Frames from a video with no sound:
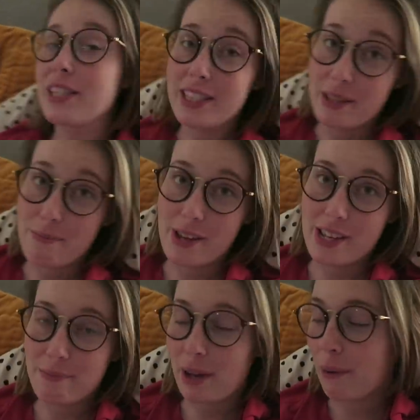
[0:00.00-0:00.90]
pretty
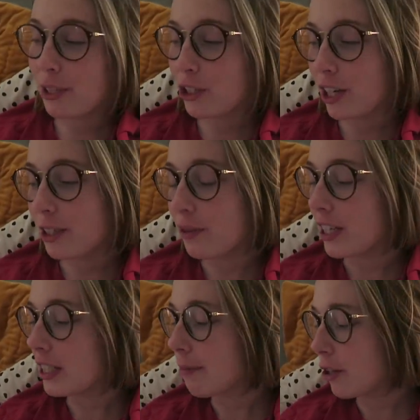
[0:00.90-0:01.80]
sleepy, but I'm gonna try to
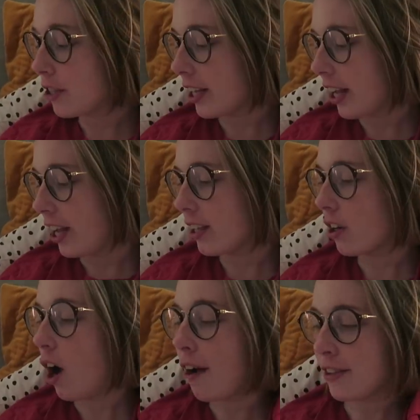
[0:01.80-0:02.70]
read as much as I can
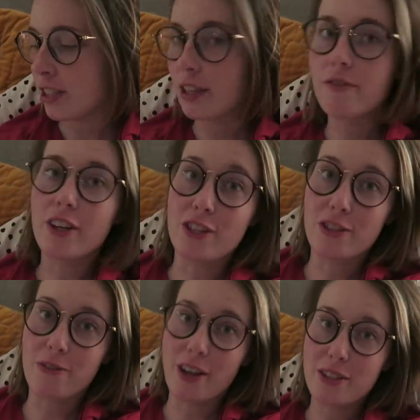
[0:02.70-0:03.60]
then obviously finish
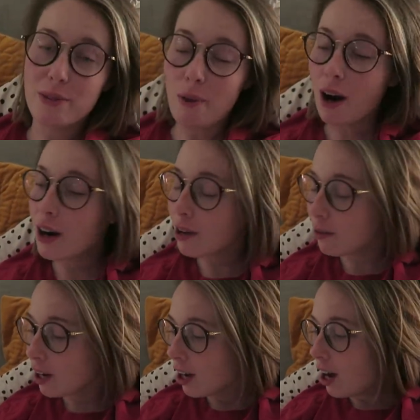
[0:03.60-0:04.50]
the rest
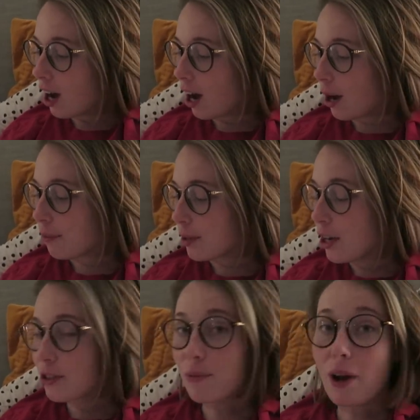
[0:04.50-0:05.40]
tomorrow. Um,
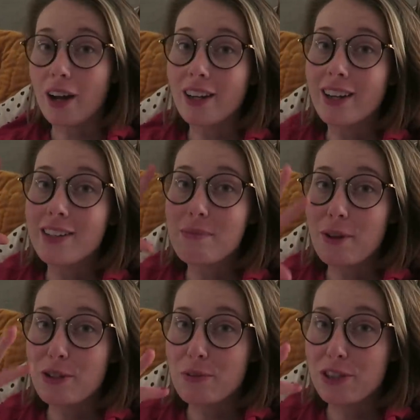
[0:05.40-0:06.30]
so I'm not gonna
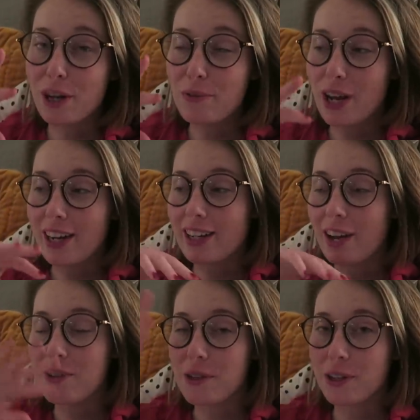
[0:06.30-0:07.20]
spend too much time chatting
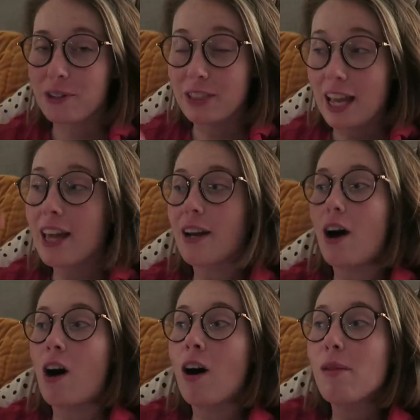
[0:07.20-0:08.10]
now so I can get
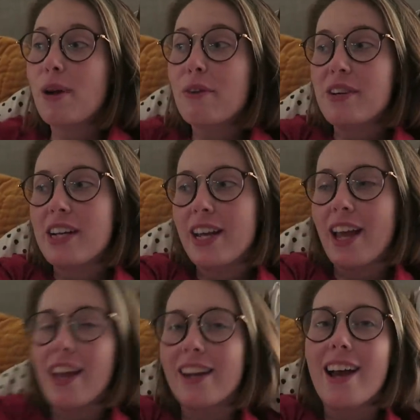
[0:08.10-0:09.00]
all of my reading
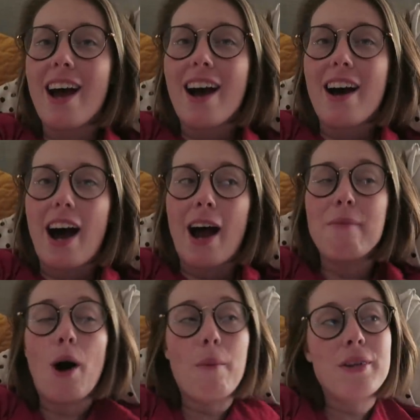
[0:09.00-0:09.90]
in.
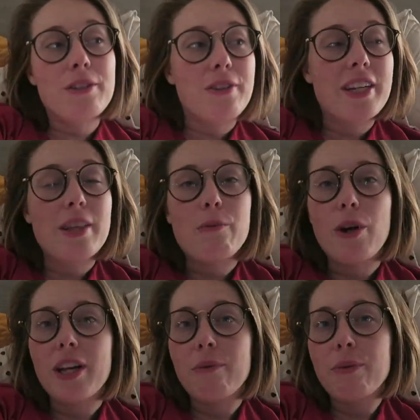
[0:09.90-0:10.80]
I'm hoping to read it in the
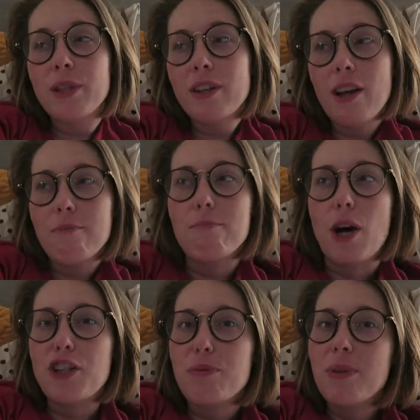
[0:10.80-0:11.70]
morning. We really don't have
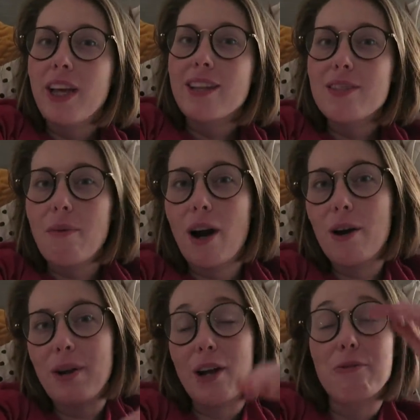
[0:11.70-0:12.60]
much planned
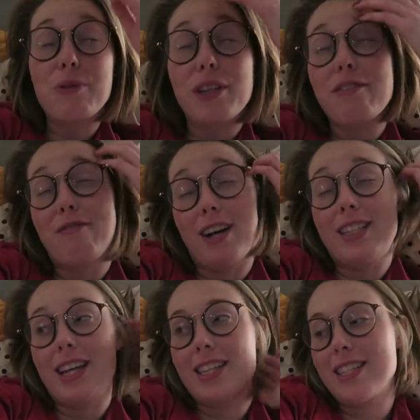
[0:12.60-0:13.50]
tomorrow. We had a really
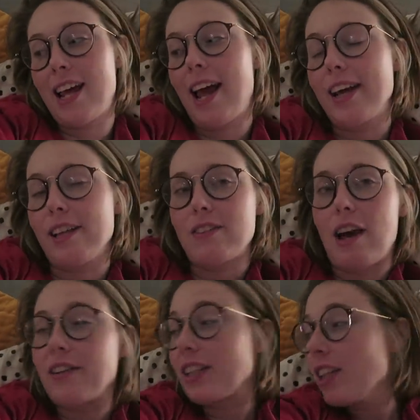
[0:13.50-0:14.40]
fun day today. I loved
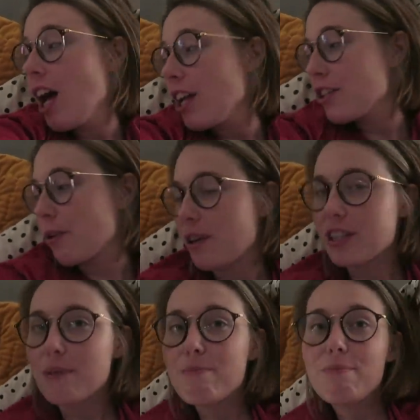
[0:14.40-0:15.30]
having lunch, going
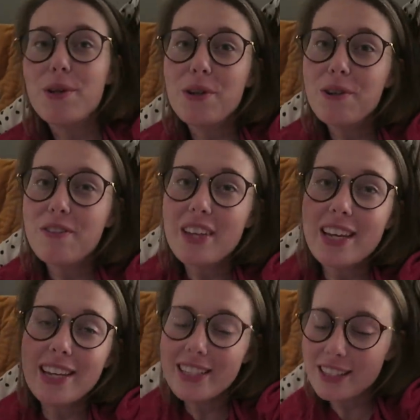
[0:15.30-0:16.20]
to the
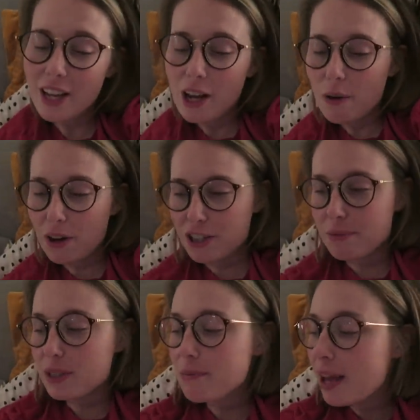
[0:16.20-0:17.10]
movies,
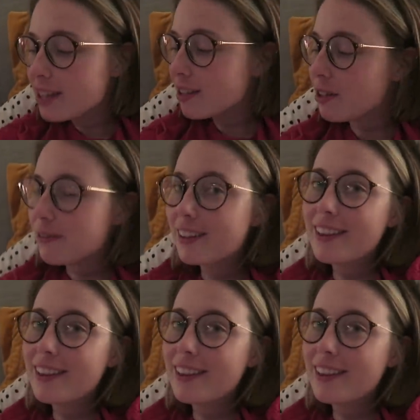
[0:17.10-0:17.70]
watching Miss Maisel with